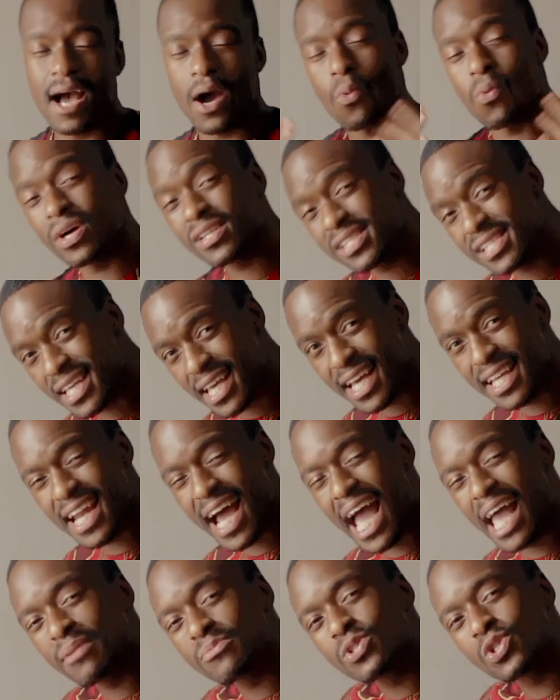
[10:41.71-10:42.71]
Once again,
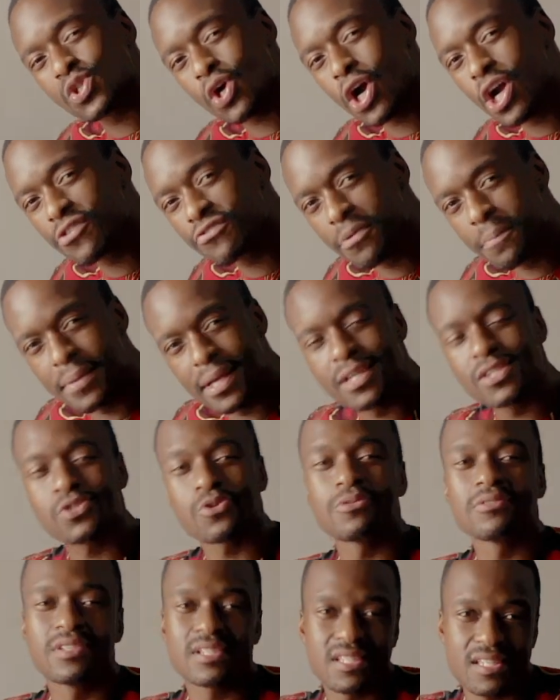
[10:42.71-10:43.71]
I am sorry for being
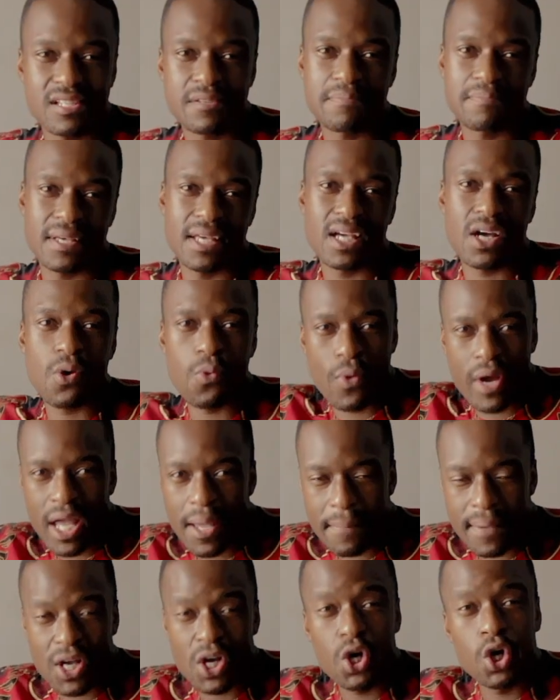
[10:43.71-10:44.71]
so distant, being
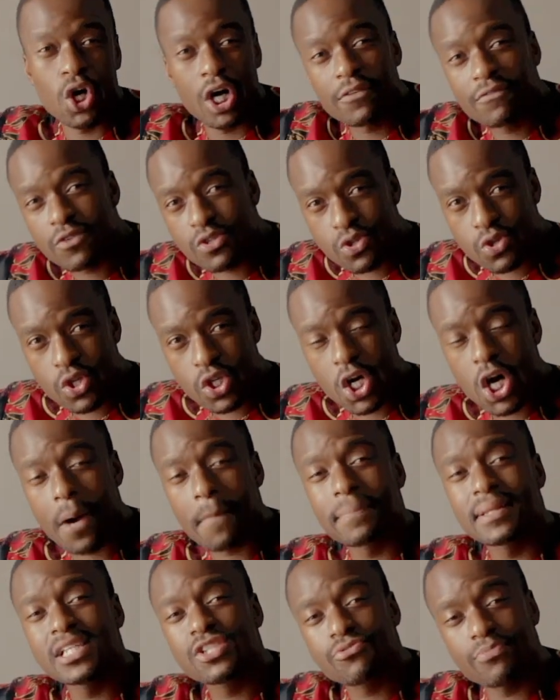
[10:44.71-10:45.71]
away, being gone for so long.
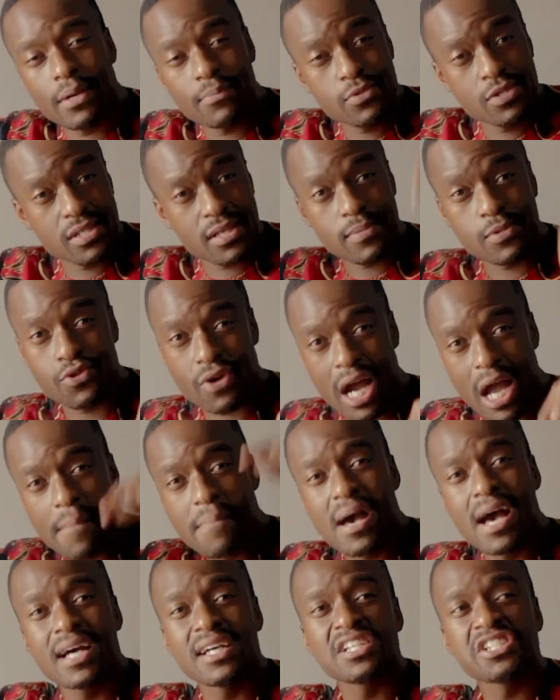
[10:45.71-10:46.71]
Please remember to
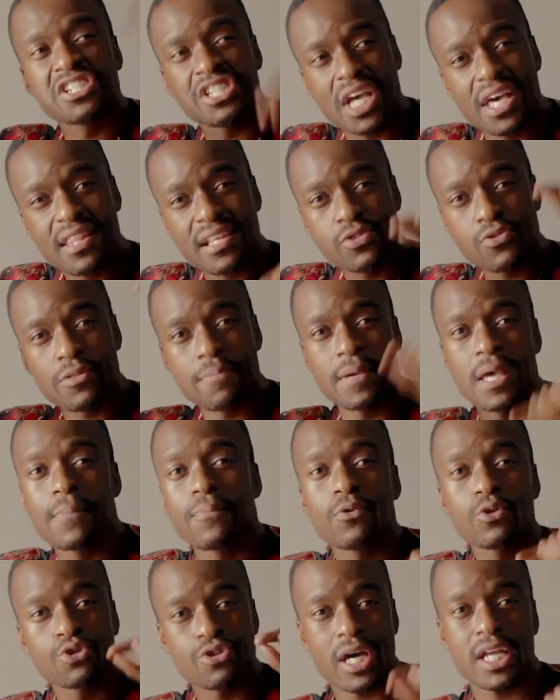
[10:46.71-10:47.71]
subscribe, share this with
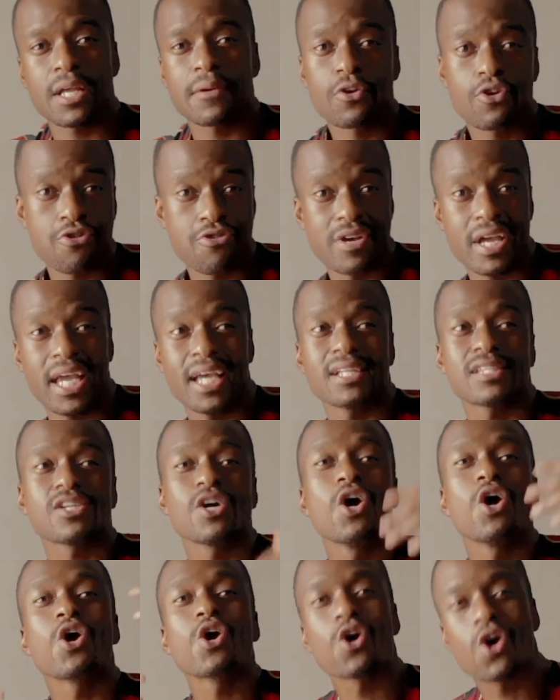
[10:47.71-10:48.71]
people trying to create
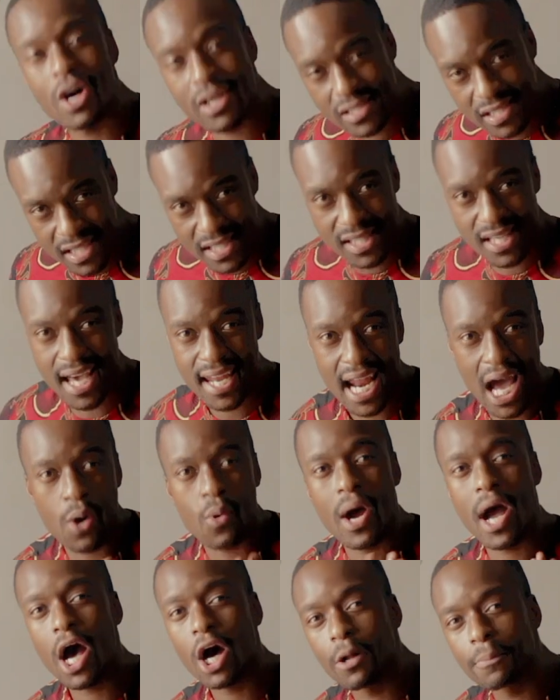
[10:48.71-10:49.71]
content, and I
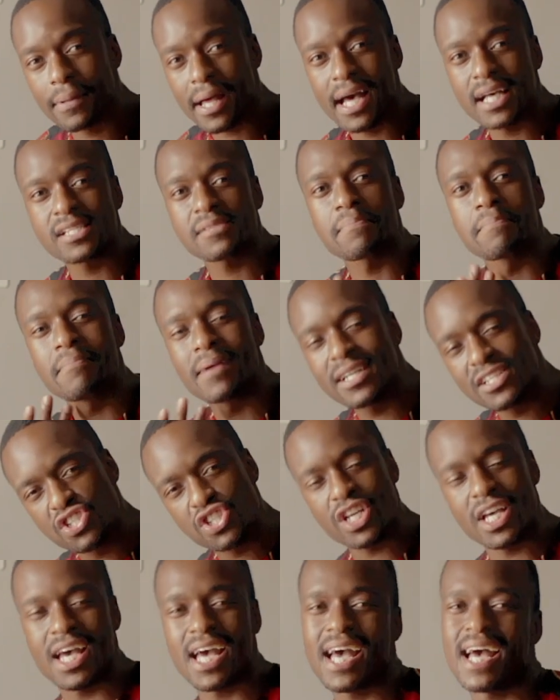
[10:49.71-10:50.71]
will help as
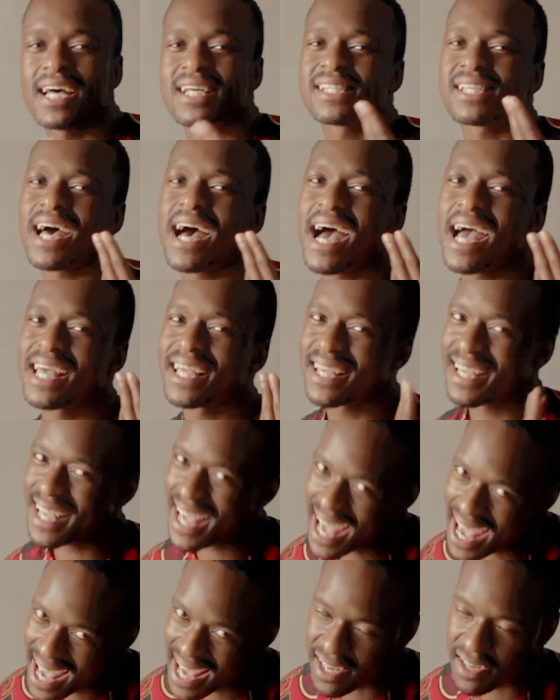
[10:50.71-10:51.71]
much as I
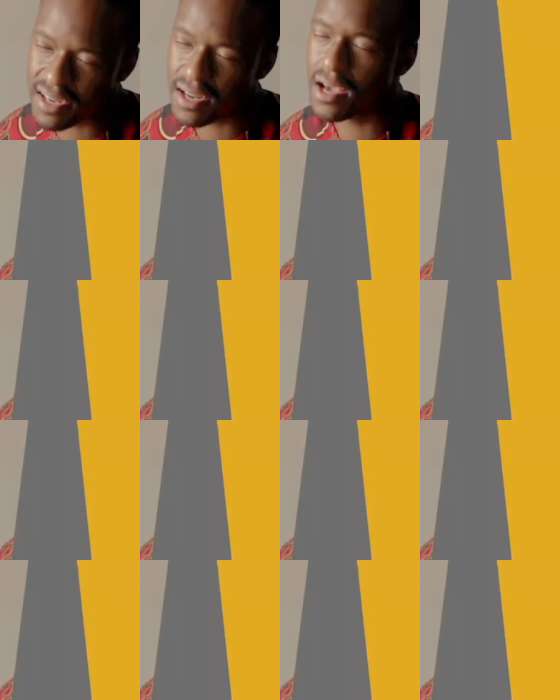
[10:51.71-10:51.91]
can.